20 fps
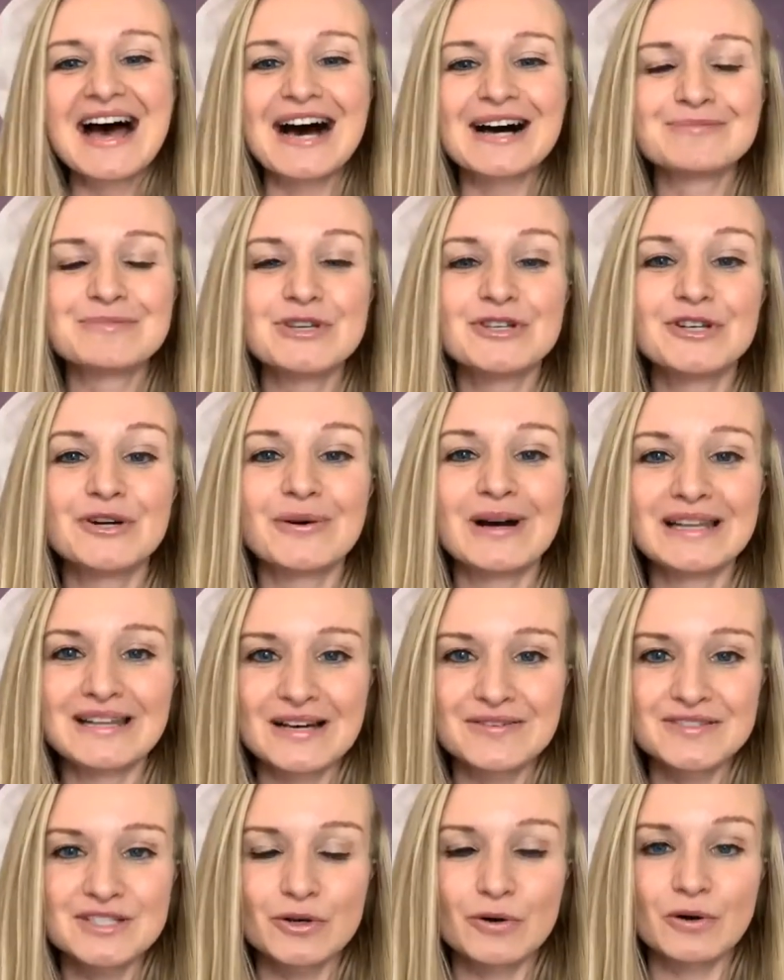You know I love
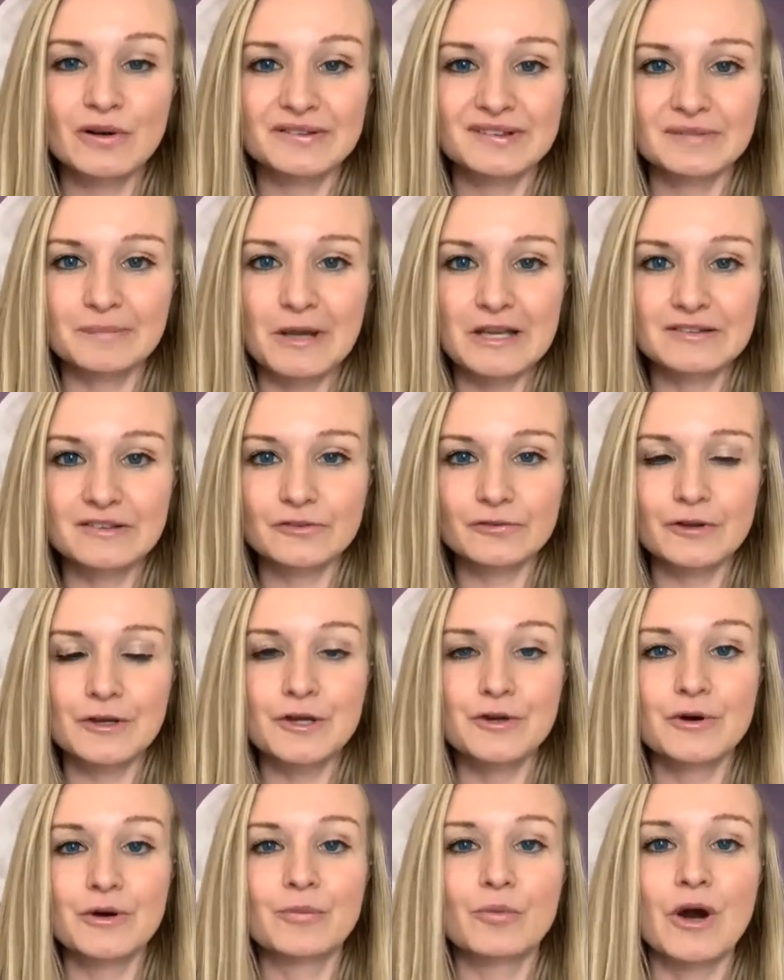to hold space for
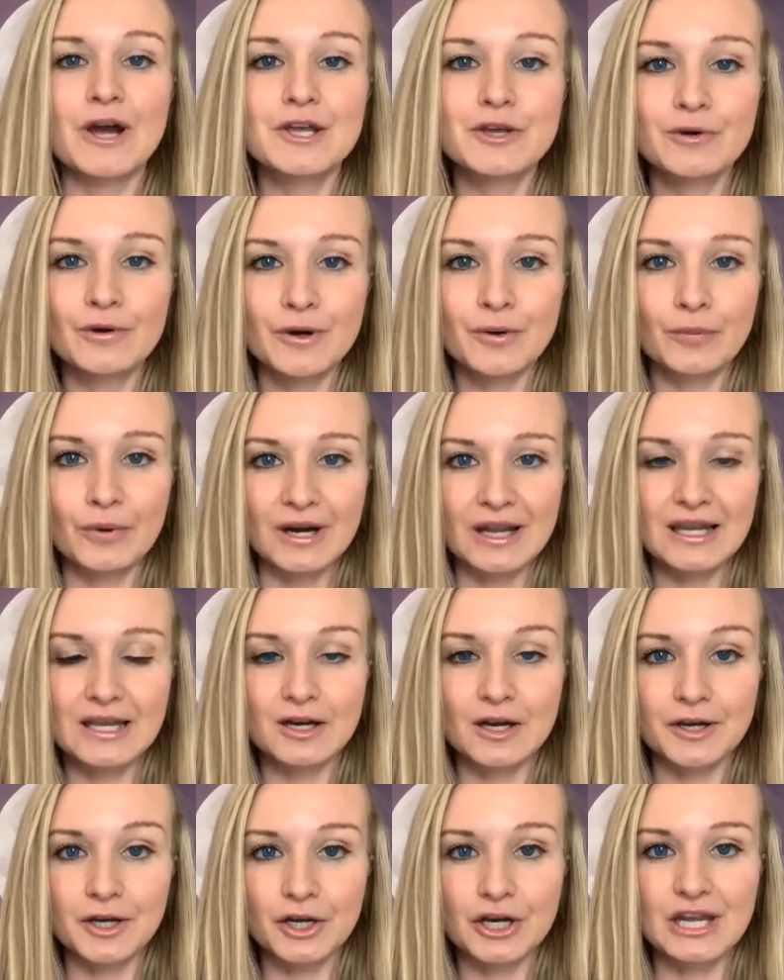you and what you are working
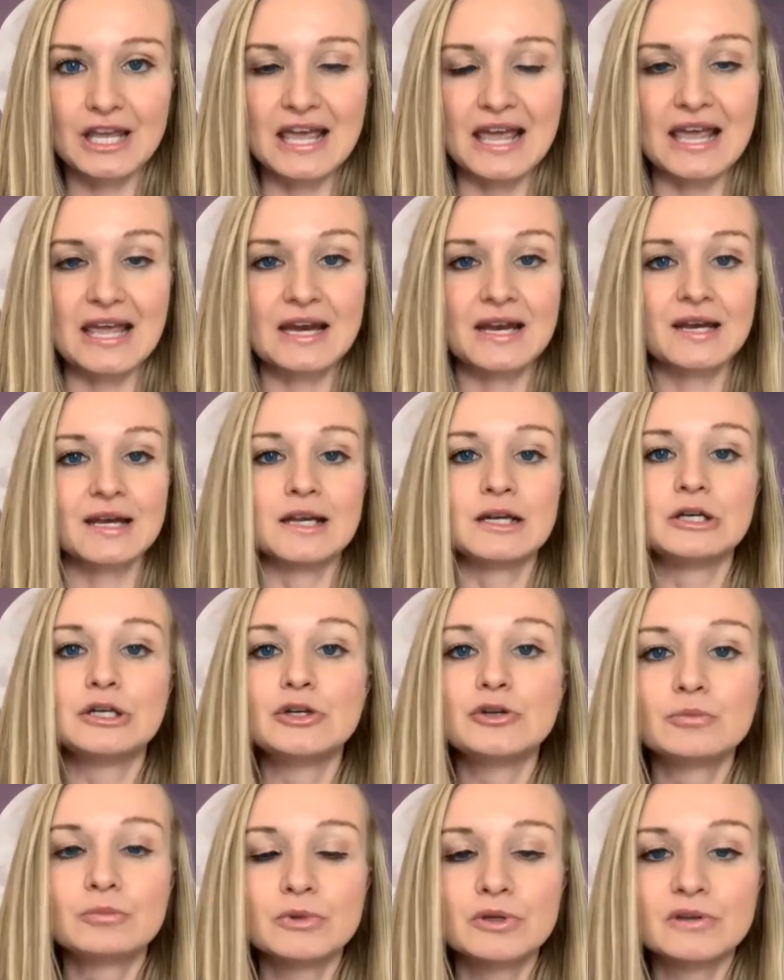on creating, and new
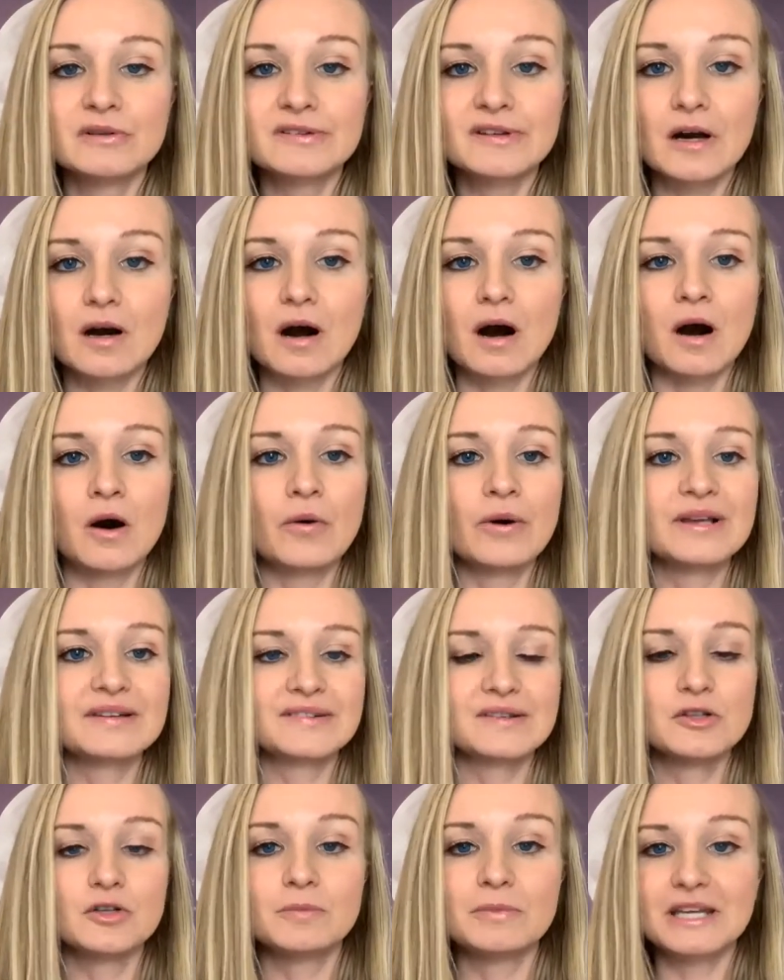moons are always
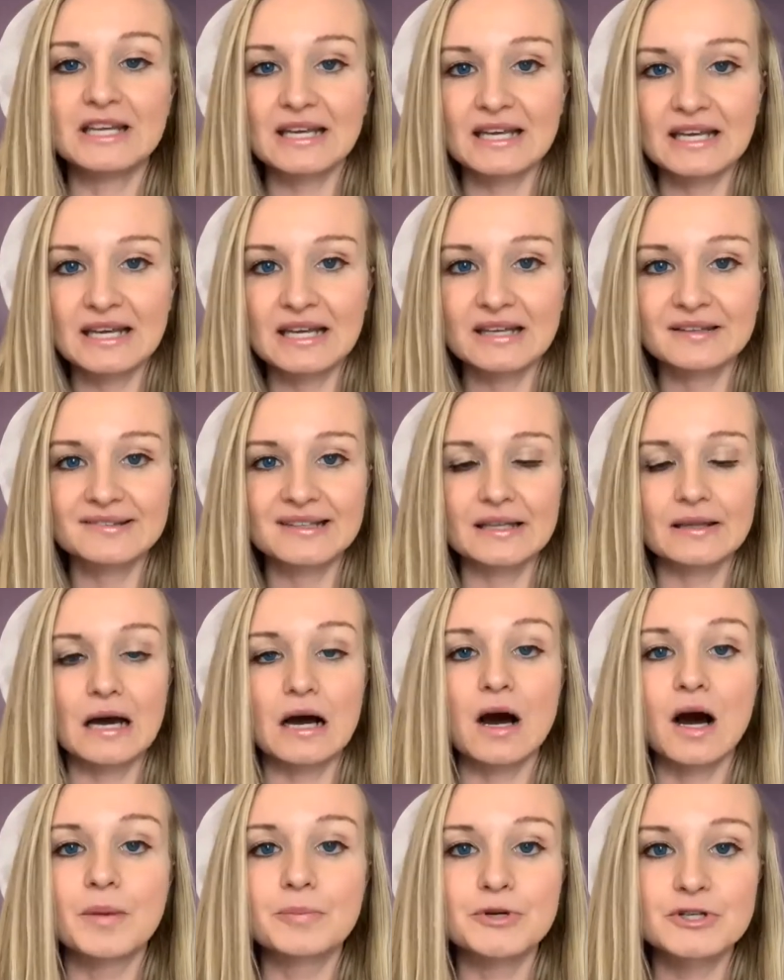new beginnings and the
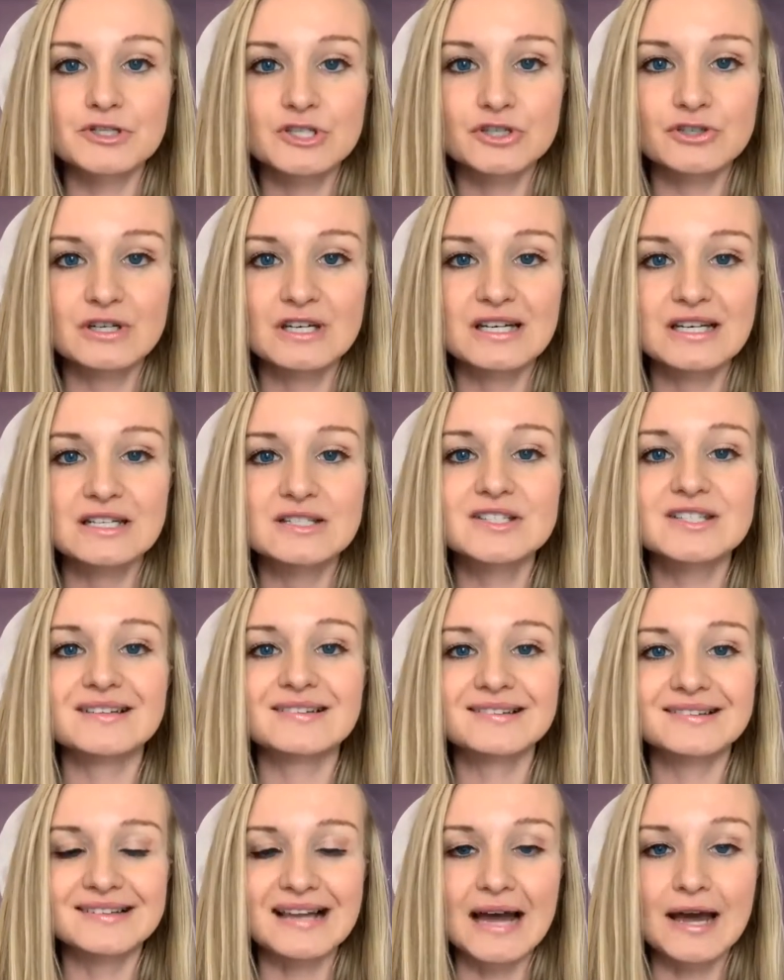opportunity to
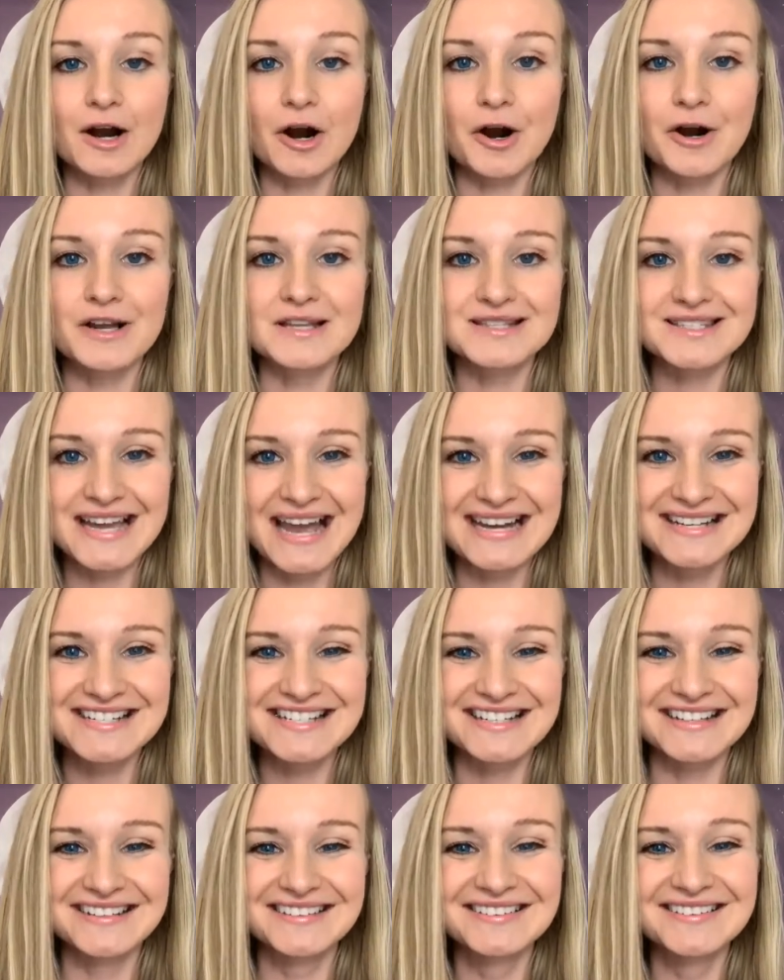set our
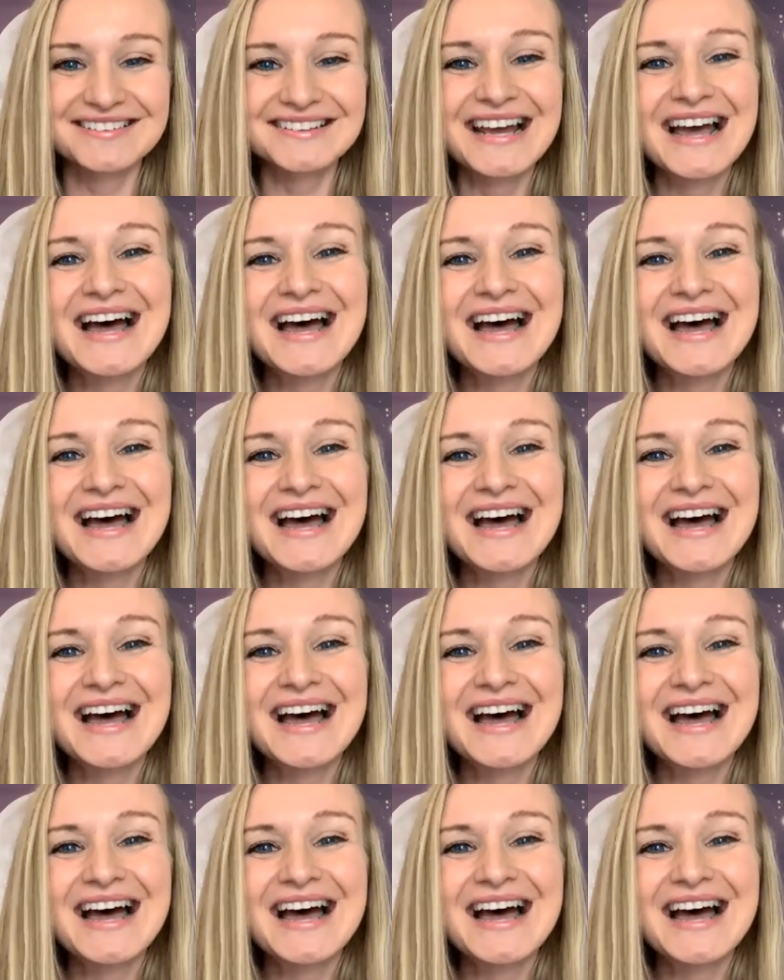intentions.